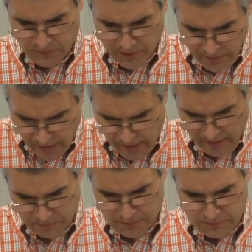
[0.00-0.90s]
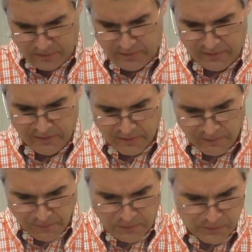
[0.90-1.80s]
reliable
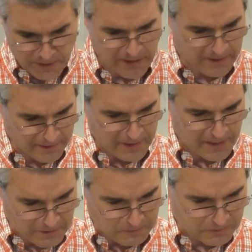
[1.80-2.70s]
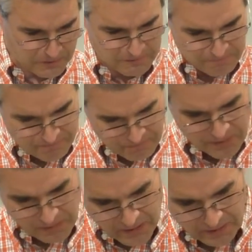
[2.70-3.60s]
firsthand accounts,
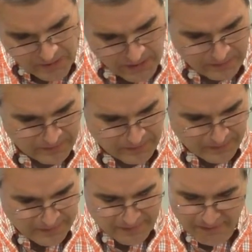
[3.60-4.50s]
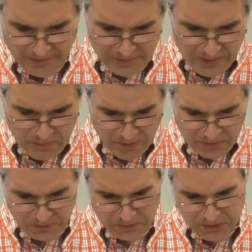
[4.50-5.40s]
like that of the
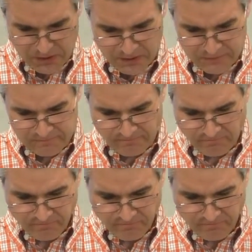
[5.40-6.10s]
Apostle John.